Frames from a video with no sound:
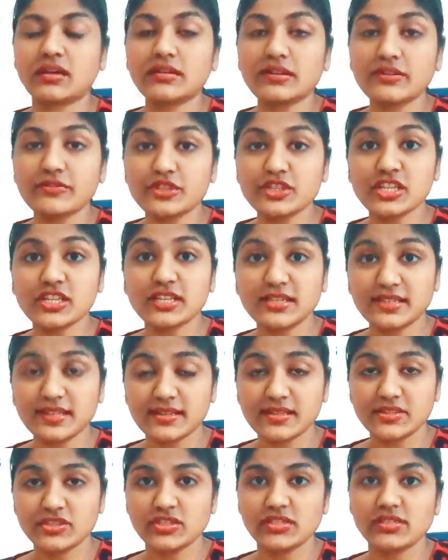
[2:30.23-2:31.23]
Artificial
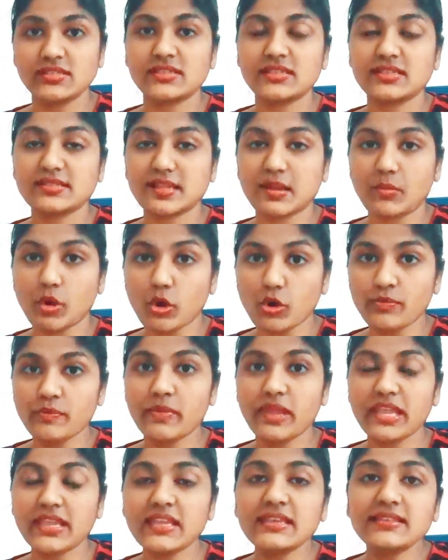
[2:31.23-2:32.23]
intelligence is about
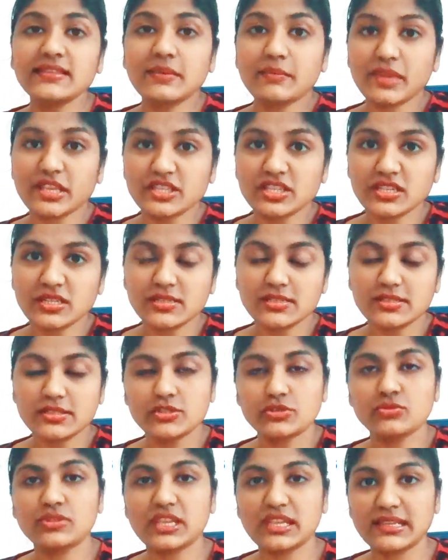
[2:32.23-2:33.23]
making the machines
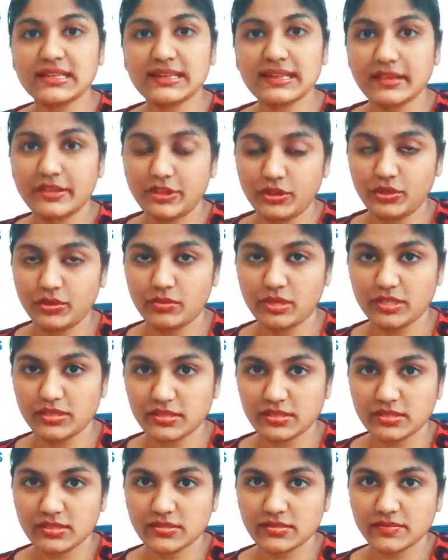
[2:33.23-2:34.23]
to think like
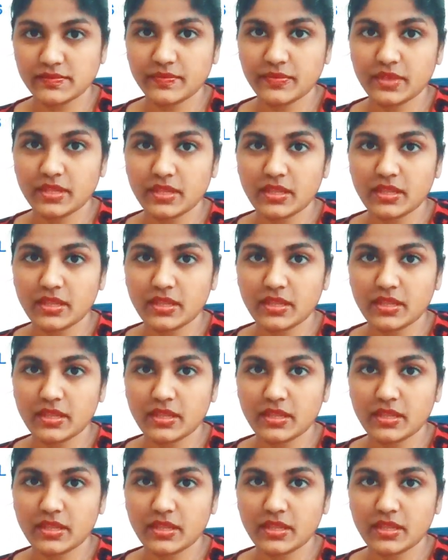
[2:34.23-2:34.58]
humans.